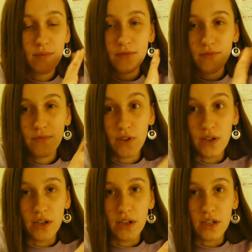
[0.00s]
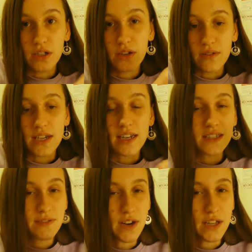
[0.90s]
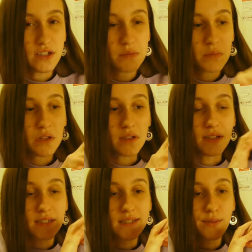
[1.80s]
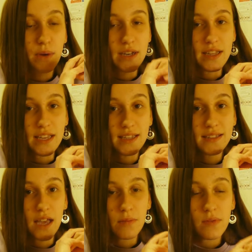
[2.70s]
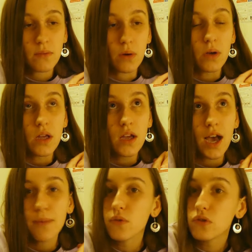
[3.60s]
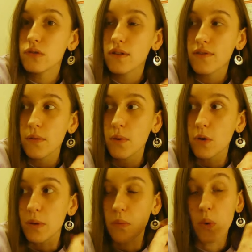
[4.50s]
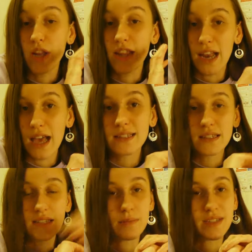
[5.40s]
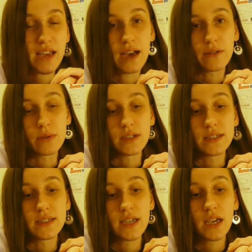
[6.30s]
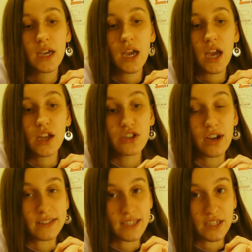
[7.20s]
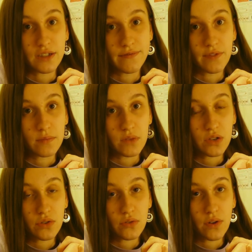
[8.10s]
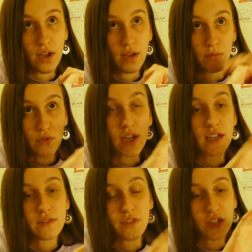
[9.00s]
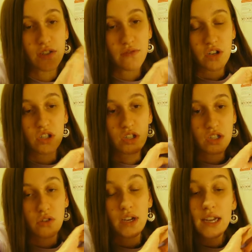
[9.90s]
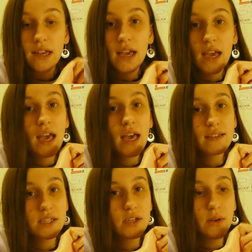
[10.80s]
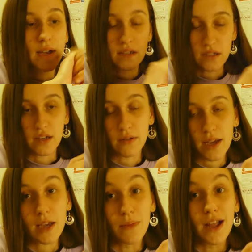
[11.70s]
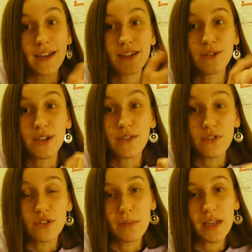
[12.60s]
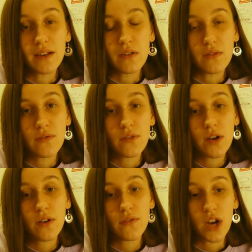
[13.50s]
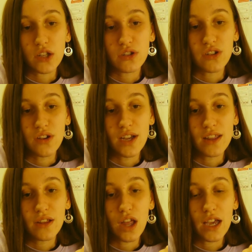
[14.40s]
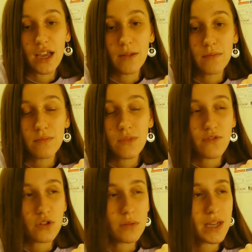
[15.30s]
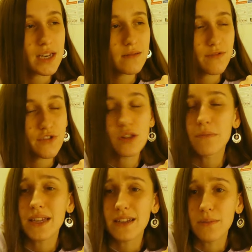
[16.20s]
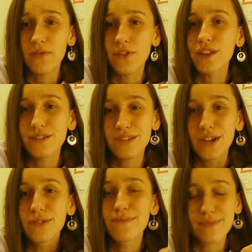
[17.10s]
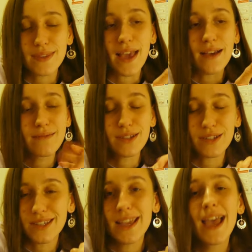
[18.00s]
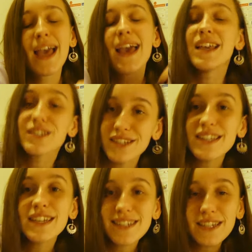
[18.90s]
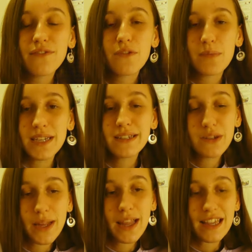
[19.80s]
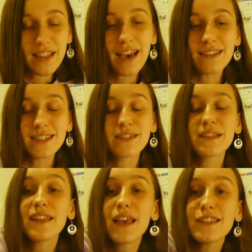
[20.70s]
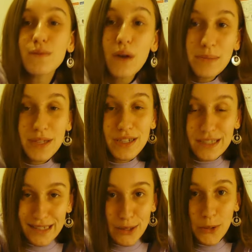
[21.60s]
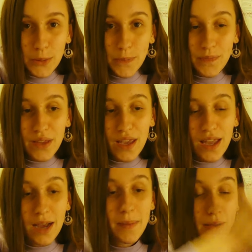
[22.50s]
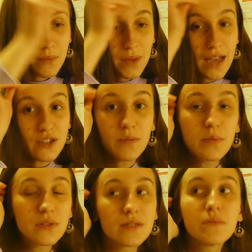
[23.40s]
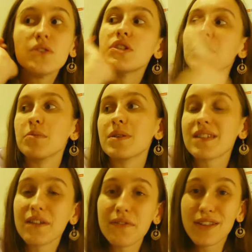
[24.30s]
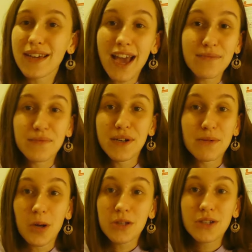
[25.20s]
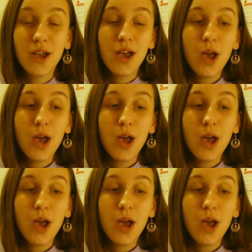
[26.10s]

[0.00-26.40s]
for Korean into French, because one of the exams, well, I'm not sure if it will be, but one of the last exams I had was a translation from Korean into French, French into Korean. So, and you know, I am learning Korean through the meaning of French, so I feel like through the medium of French. So yeah, it's just easier for me to do it like that. So yeah, that's what I'm gonna do. And I might catch up on some YouTube, because I feel like I haven't really watched